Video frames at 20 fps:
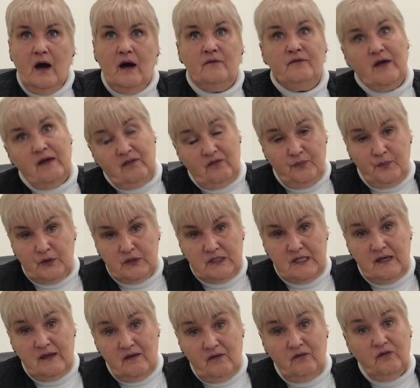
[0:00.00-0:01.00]
of
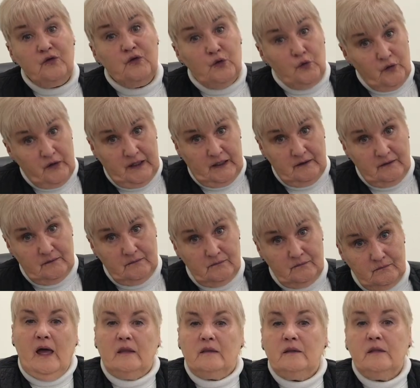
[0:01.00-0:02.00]
expertise you're in.
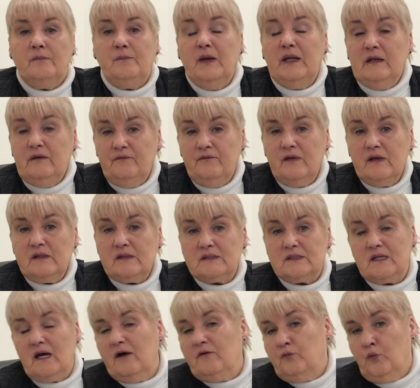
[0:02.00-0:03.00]
The
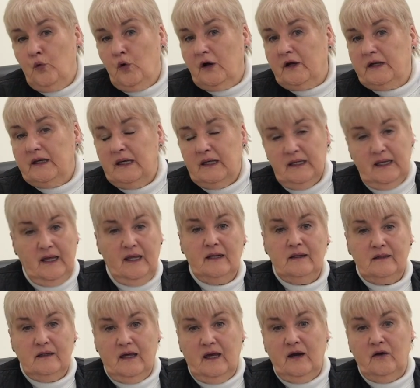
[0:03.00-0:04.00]
benefits of working in
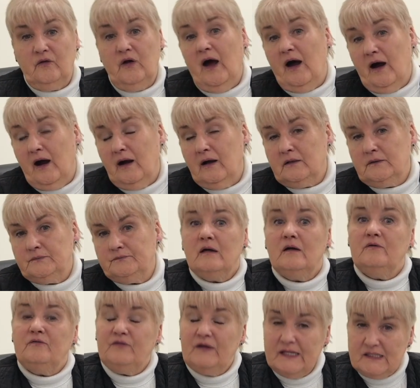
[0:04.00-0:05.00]
healthcare are
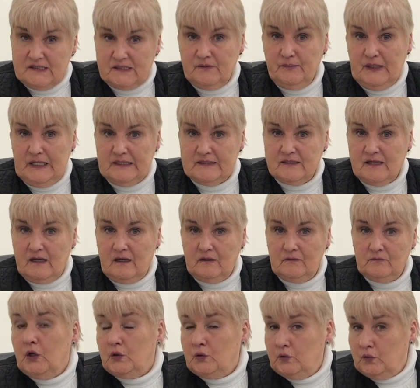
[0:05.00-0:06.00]
flexibility,
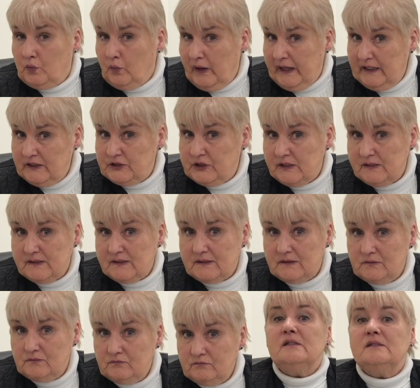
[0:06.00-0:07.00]
good
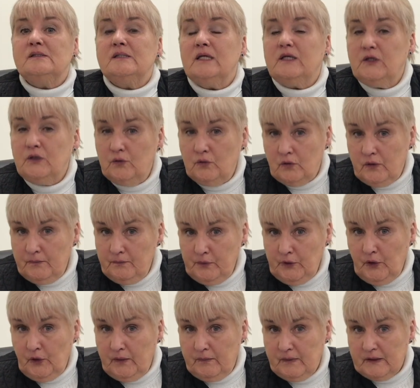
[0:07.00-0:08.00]
wages, secure
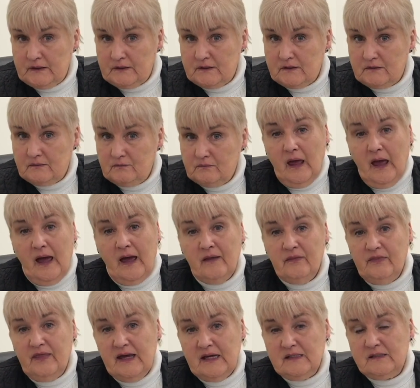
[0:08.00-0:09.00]
employment.
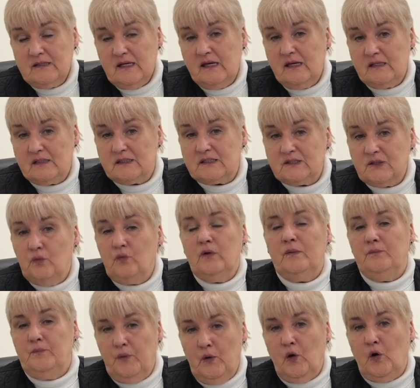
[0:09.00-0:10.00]
And that is so
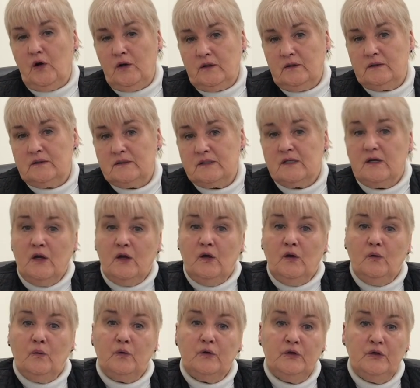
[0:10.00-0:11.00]
important
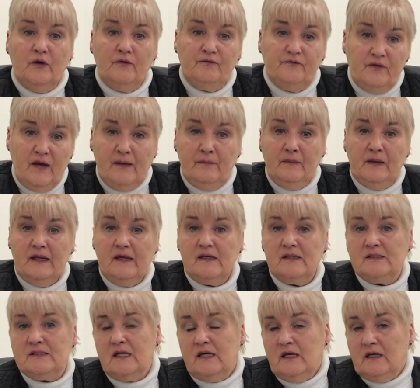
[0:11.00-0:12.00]
when you have
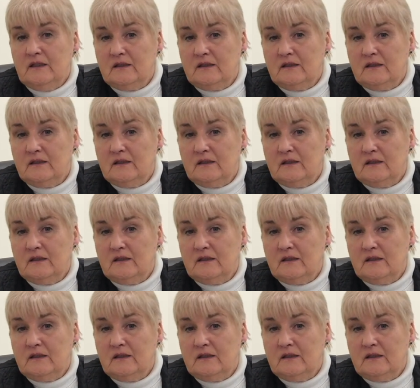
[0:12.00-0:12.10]
families